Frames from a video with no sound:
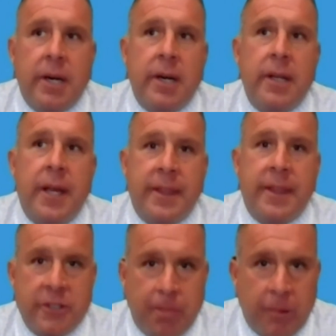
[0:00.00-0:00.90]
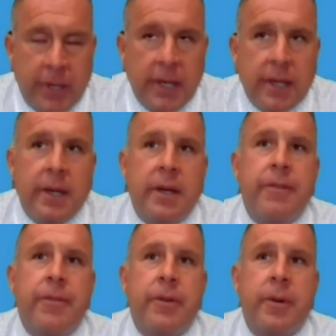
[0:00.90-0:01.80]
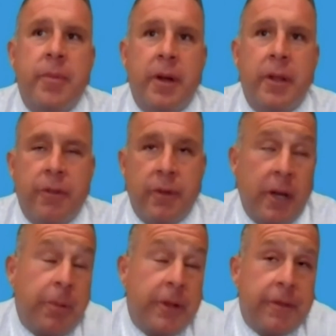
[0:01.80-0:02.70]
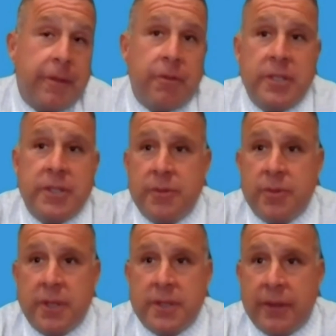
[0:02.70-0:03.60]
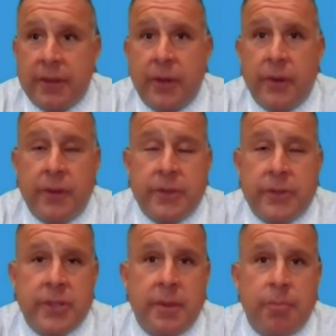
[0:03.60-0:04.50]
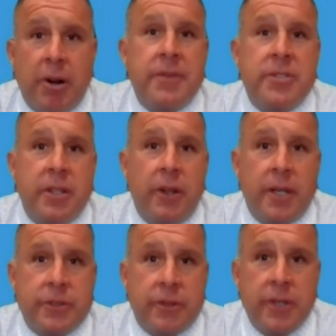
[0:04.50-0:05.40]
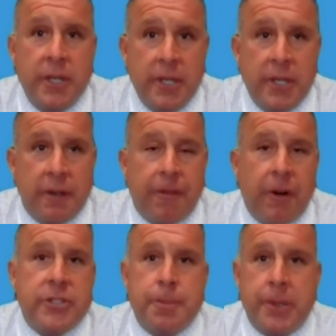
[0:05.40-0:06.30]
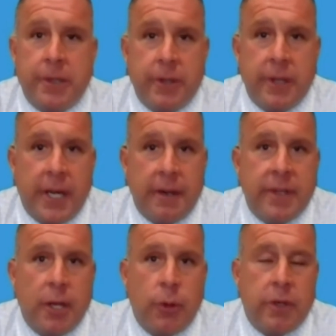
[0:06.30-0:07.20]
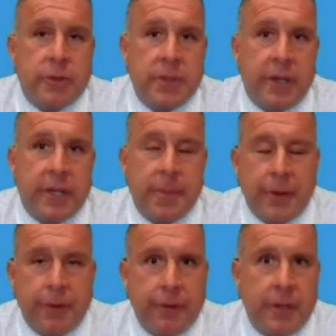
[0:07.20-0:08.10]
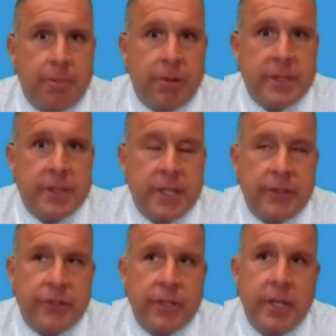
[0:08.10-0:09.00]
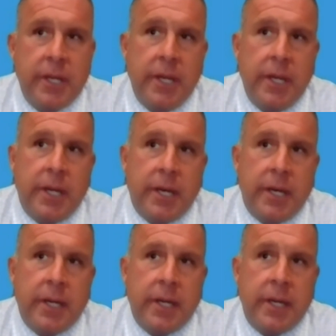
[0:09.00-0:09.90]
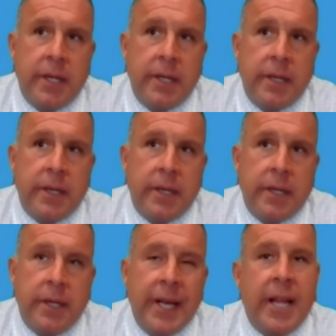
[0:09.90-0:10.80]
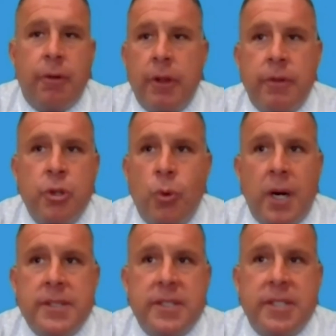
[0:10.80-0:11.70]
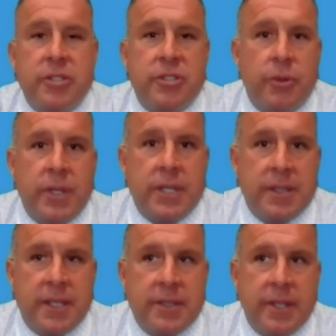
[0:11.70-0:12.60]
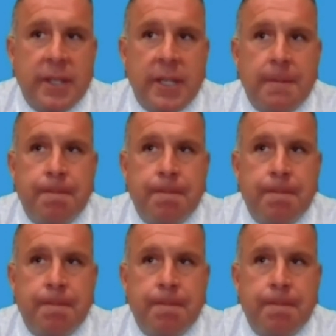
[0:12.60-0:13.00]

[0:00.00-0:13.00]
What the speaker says: at this point for a couple of different reasons. South Dakota's privacy laws are far superior to that of Delaware, as we talked about earlier in the presentation. And again, there are other nuances that just don't exist